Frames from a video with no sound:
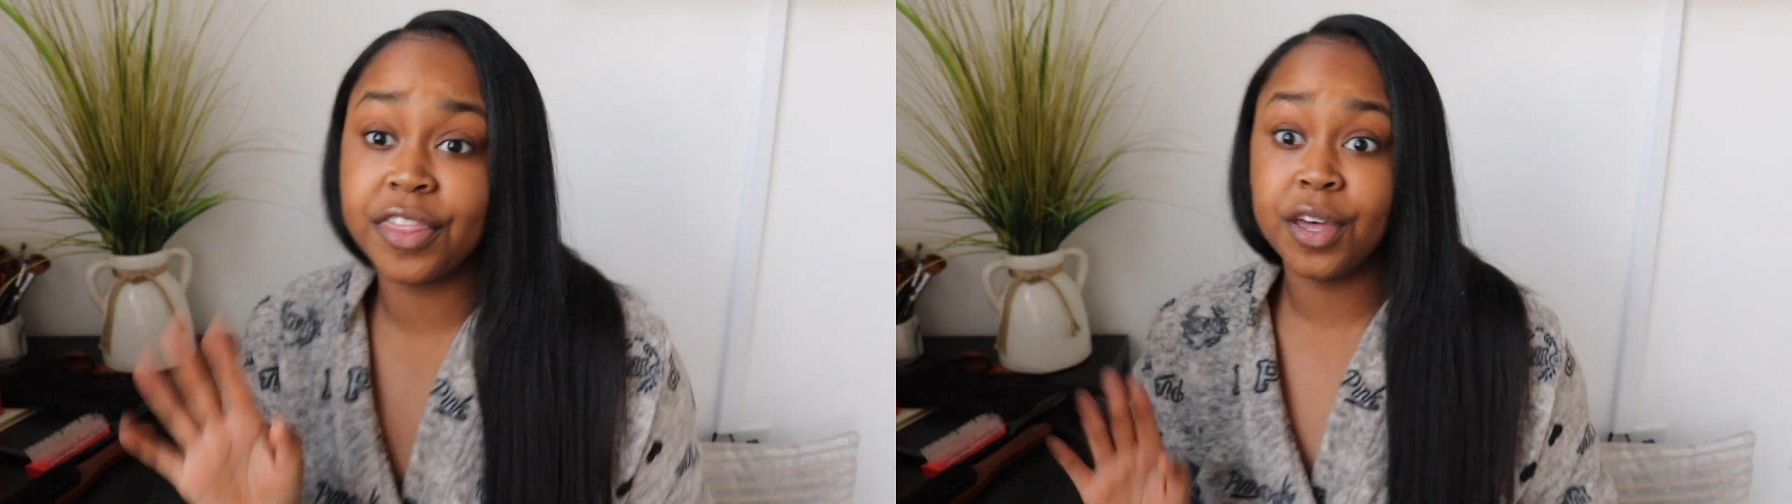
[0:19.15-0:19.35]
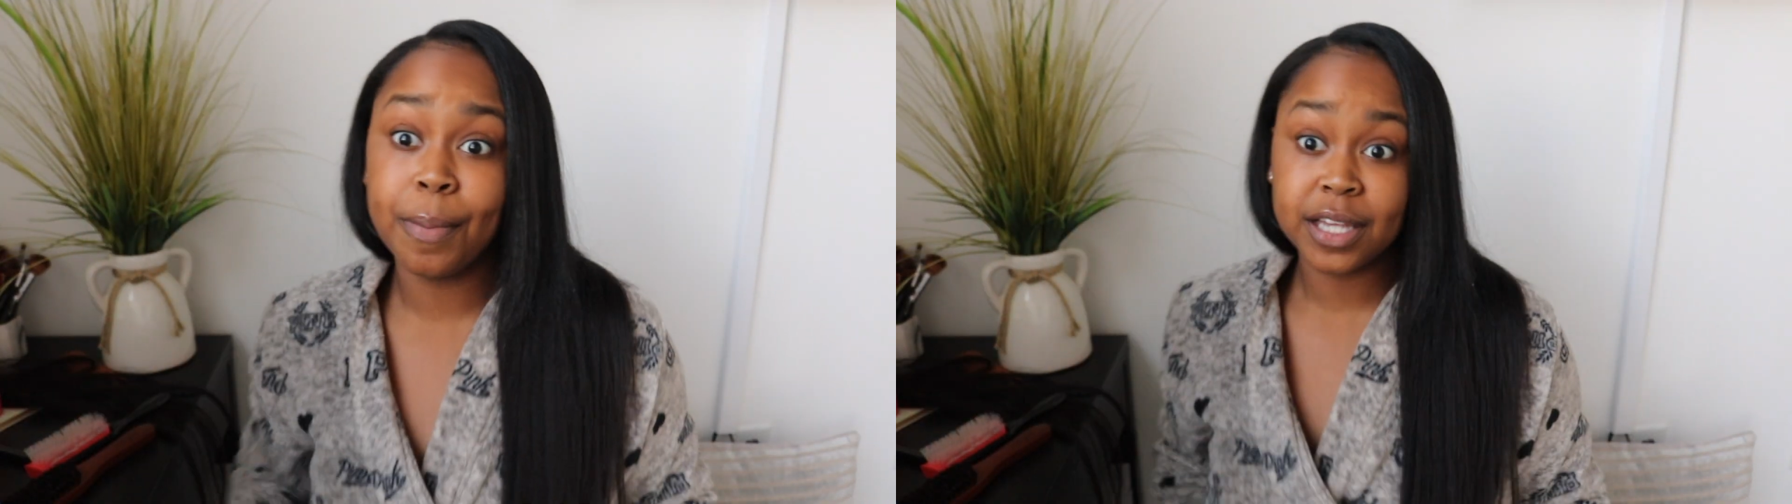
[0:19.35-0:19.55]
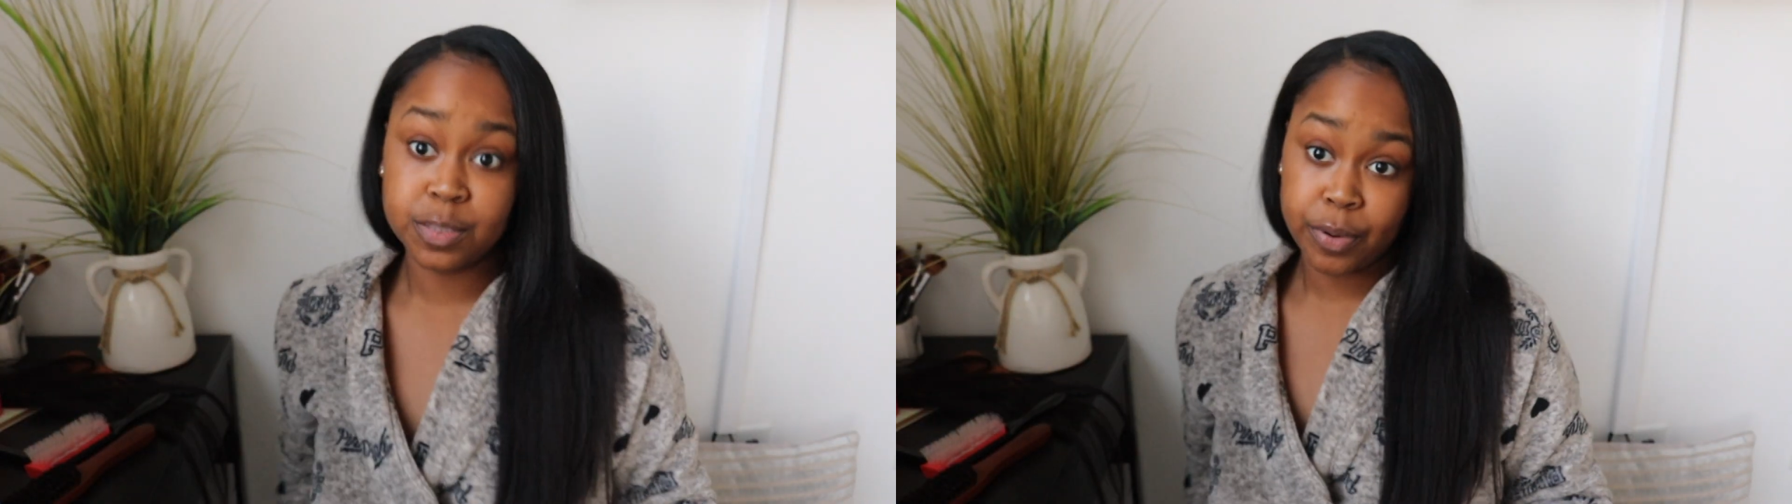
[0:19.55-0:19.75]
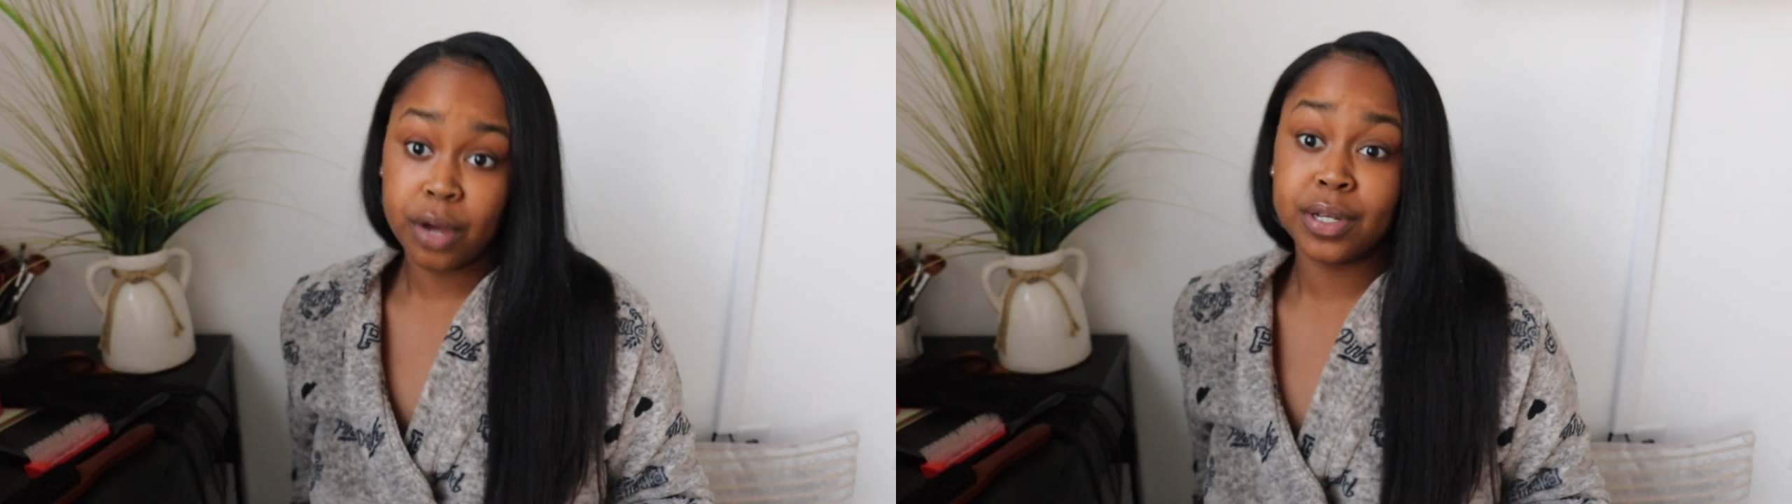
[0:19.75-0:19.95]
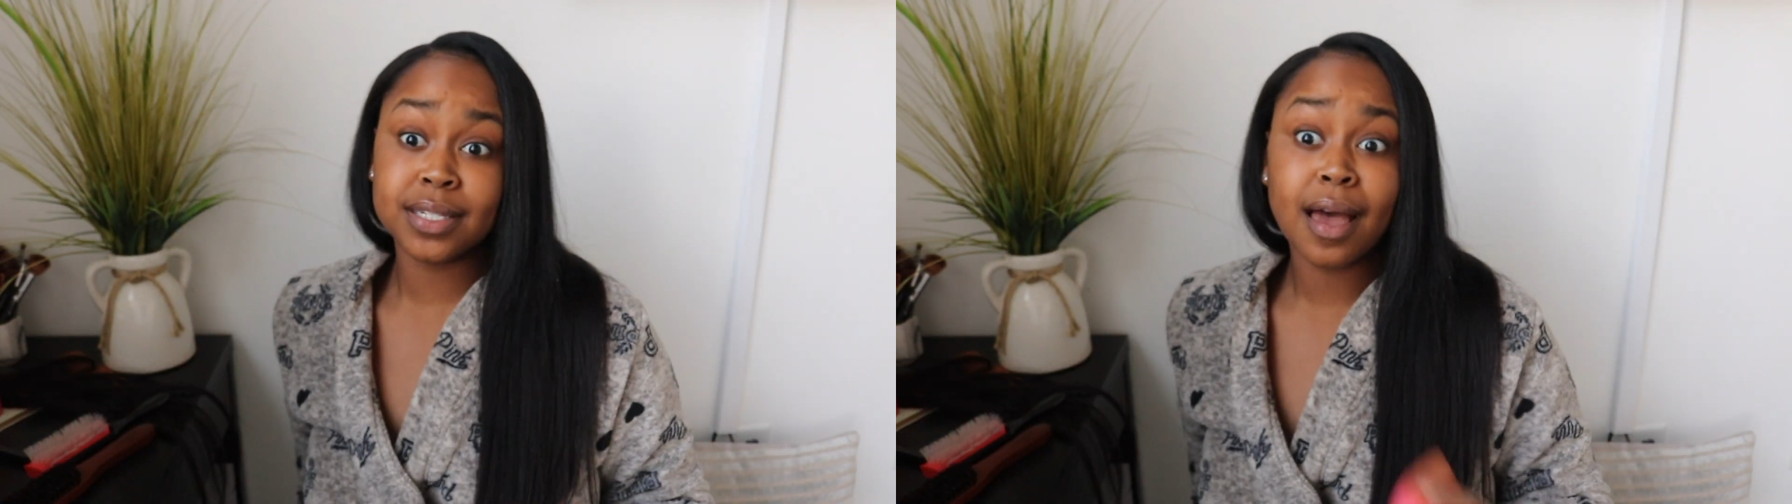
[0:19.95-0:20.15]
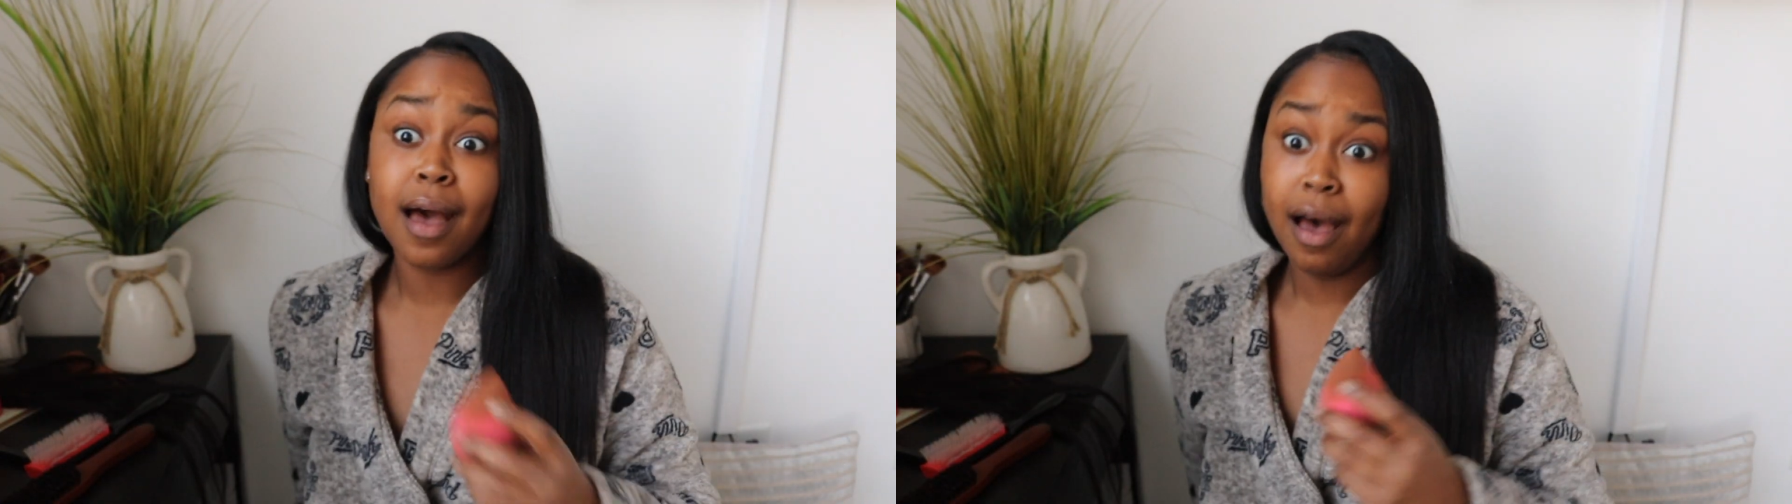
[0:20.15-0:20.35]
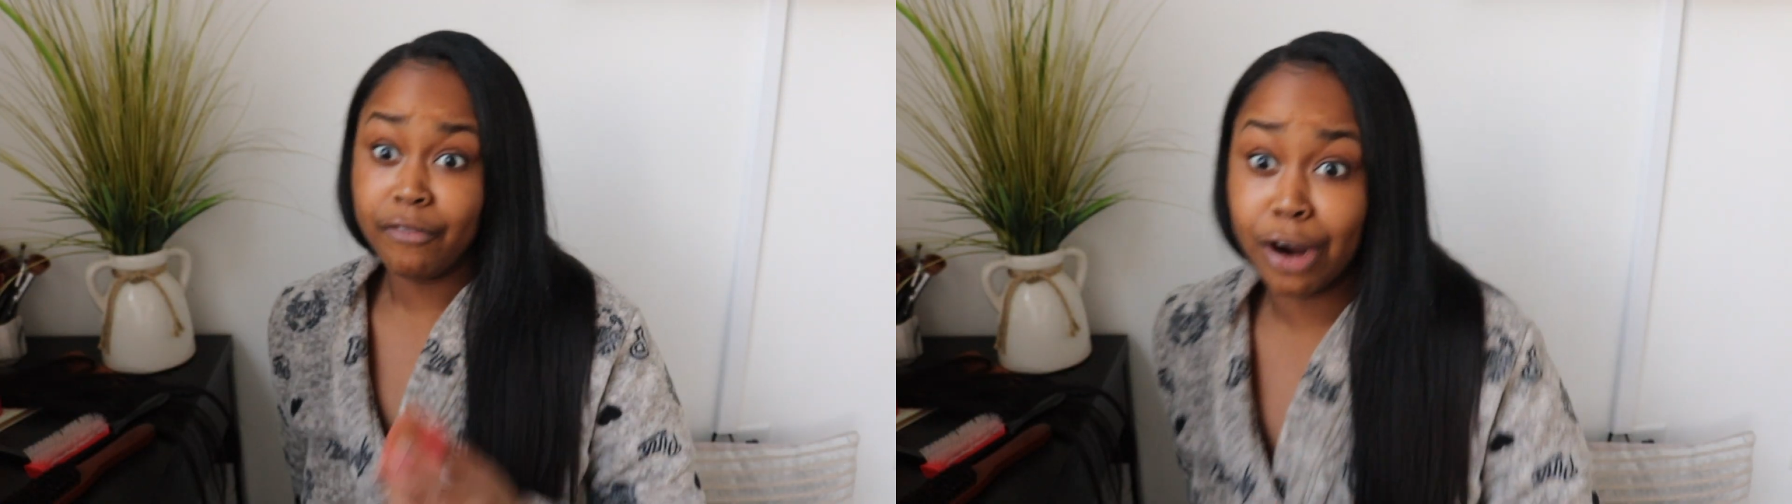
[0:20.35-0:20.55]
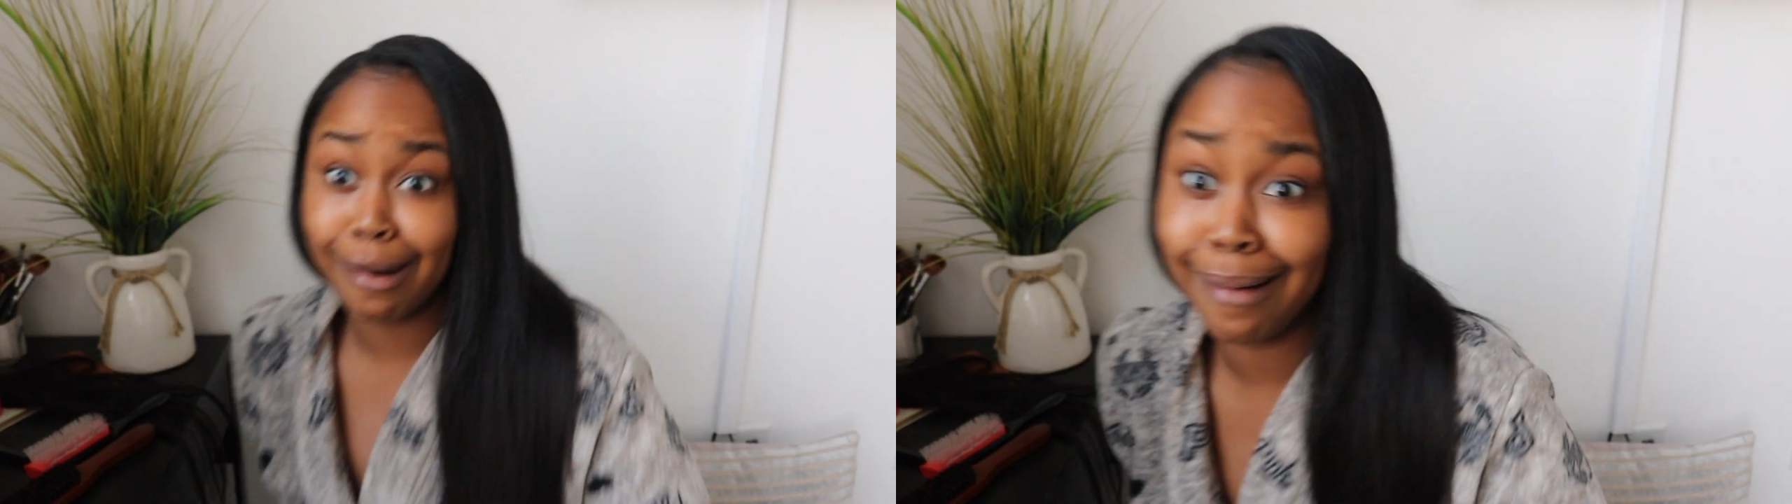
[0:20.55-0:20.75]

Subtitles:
the best brownies ever.